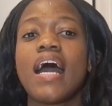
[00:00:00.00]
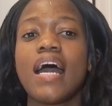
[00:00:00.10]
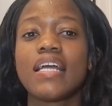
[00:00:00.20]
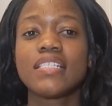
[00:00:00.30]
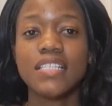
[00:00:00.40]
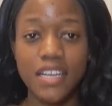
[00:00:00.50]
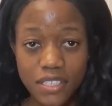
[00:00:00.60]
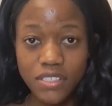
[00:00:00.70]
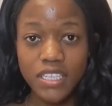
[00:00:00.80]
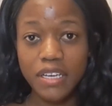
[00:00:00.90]
I
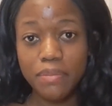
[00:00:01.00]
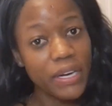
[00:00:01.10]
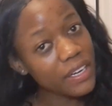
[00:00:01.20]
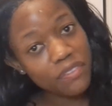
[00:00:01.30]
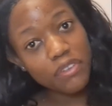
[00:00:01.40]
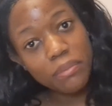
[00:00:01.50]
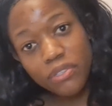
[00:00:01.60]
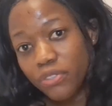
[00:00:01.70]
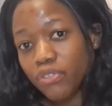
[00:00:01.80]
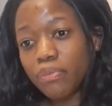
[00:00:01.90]
decided to take a break from
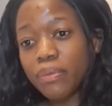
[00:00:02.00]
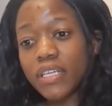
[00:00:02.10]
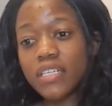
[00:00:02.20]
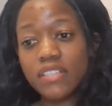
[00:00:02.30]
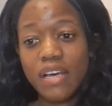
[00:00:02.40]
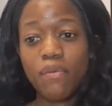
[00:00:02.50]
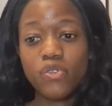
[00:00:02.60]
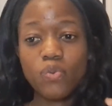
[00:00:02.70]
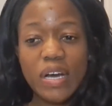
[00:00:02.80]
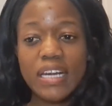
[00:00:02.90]
YouTube because that
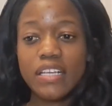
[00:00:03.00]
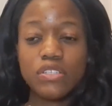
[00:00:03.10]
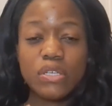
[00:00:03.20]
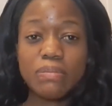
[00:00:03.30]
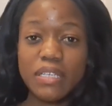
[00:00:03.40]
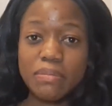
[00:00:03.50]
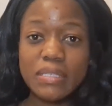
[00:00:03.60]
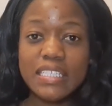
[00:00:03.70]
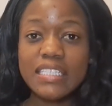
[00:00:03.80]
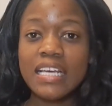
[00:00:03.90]
was one less
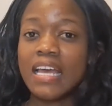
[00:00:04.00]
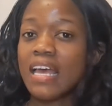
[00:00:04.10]
commitment.